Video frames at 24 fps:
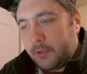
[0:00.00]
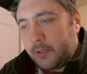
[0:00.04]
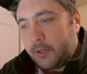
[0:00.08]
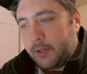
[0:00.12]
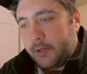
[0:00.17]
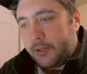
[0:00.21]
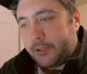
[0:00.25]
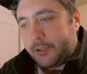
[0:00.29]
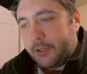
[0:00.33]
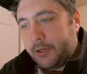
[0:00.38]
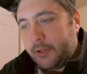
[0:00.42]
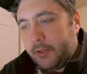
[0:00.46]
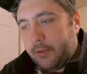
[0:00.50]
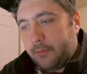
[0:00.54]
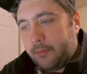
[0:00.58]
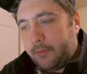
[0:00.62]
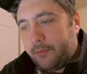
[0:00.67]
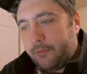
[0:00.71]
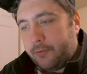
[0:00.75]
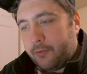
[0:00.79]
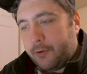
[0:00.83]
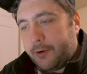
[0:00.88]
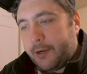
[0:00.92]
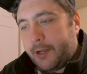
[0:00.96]
Kind of show you the
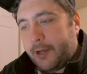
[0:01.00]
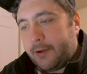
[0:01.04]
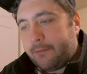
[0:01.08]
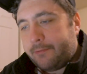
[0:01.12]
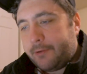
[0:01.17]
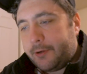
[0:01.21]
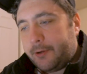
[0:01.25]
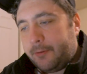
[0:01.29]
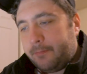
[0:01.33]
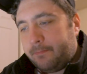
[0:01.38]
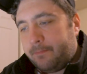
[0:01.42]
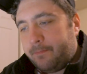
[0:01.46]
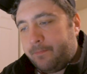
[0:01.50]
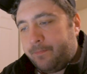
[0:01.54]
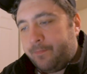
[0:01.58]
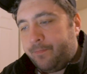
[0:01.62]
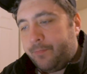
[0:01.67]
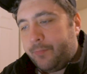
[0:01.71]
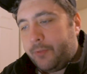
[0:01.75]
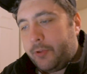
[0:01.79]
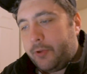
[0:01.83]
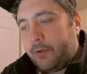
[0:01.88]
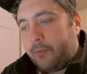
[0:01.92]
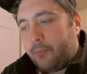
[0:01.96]
before and after.
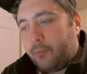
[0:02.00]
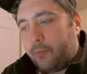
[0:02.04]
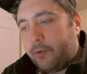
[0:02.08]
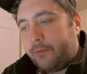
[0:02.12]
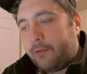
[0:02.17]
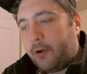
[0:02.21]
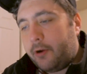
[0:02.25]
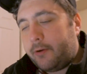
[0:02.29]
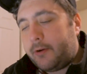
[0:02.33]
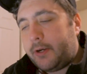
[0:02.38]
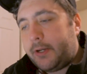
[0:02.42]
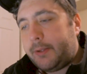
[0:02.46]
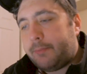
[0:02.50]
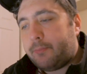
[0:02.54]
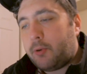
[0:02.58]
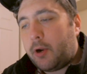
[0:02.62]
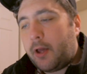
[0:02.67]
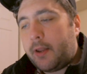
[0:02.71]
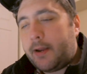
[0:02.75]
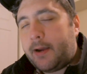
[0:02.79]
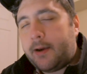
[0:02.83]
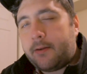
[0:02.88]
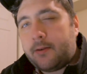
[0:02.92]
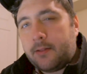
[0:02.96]
We've already
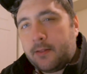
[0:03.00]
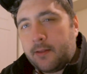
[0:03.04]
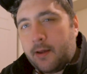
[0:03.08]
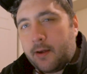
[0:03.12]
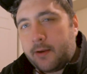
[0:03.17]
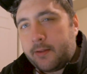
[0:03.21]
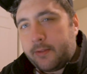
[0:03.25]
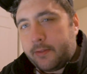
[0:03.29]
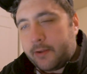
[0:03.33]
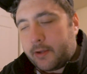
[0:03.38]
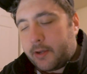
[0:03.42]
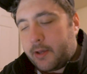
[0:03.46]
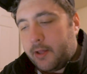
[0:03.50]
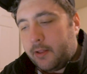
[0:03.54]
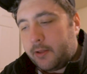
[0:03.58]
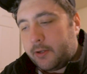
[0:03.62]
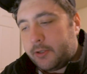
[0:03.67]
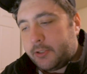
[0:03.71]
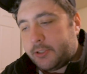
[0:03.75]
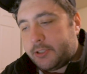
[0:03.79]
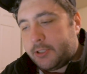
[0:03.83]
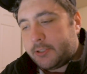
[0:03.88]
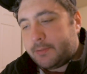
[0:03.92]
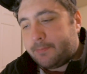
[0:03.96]
brought out a lot of the
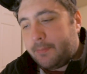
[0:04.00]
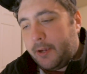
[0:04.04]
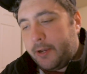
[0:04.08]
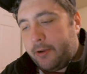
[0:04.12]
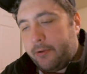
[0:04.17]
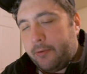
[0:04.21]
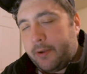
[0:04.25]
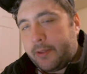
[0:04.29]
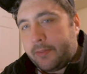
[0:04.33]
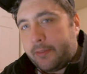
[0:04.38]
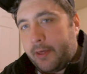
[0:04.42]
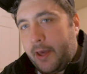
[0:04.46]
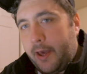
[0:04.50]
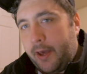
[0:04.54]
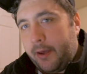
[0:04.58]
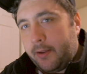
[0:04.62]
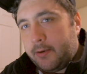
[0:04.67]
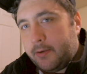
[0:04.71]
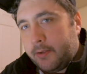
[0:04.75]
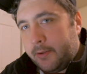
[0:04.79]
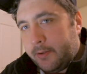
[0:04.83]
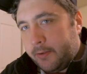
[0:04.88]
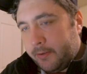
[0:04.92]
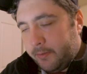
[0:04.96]
color just by doing that.
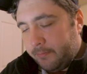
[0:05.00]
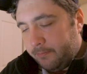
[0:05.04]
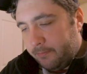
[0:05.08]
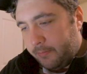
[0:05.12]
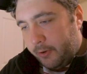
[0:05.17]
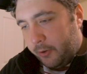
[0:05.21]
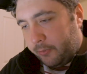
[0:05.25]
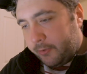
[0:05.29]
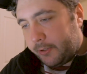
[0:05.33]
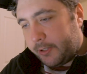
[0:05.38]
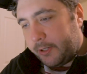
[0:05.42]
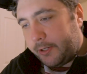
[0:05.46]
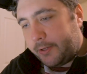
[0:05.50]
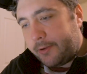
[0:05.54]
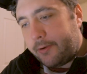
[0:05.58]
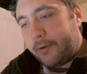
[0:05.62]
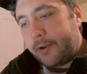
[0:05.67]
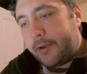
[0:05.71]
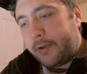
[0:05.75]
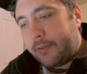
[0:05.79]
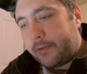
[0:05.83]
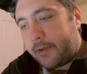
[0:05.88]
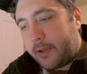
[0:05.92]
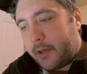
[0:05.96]
But we're going to go
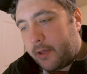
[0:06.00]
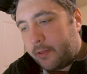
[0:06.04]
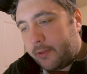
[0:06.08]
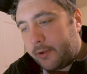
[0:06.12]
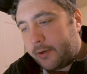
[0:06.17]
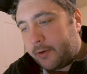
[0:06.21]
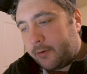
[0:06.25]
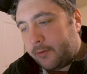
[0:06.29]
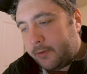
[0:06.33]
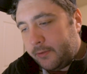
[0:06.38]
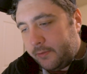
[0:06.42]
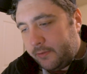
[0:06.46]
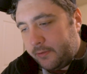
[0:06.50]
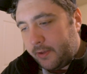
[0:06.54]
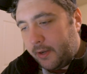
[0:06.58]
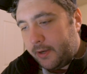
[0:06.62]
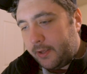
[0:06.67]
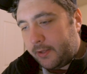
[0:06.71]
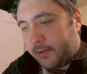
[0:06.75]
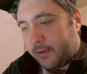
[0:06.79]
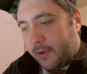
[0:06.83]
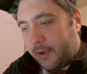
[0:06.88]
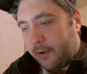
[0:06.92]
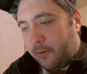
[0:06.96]
into the color
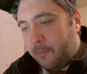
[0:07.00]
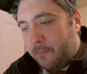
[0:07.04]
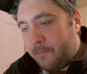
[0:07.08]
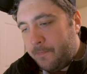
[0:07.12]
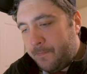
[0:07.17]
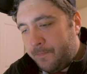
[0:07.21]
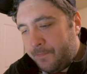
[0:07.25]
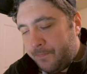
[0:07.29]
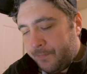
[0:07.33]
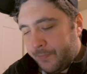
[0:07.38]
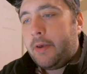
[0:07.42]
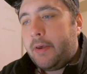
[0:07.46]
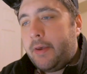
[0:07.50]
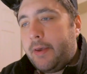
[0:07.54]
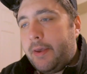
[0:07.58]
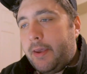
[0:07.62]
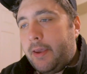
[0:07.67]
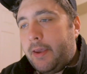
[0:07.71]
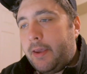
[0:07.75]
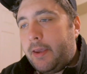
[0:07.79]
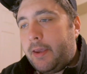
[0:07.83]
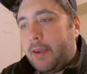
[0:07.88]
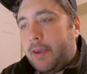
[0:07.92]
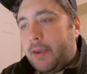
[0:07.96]
setting now,
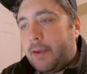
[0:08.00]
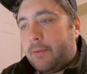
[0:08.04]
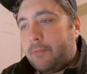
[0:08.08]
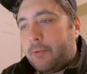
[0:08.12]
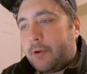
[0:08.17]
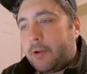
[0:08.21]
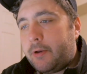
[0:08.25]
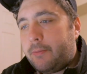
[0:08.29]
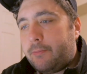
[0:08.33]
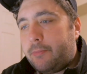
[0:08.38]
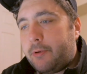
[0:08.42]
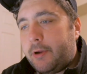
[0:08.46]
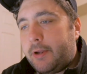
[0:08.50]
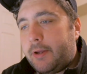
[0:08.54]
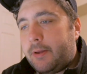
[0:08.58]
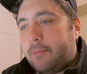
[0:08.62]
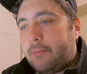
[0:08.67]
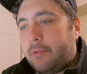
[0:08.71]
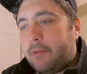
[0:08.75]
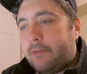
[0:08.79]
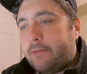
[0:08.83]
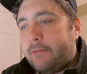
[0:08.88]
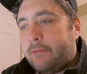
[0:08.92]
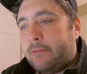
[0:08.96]
and we're going to bring
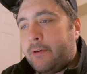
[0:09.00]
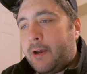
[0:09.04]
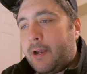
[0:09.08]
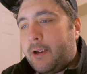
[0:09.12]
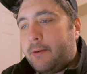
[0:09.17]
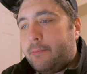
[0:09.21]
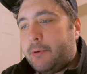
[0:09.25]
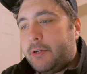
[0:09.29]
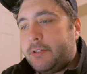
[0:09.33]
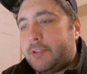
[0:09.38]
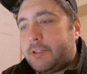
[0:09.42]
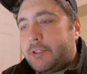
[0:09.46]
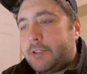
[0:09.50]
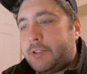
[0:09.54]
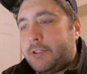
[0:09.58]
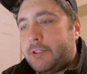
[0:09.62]
up the vibrance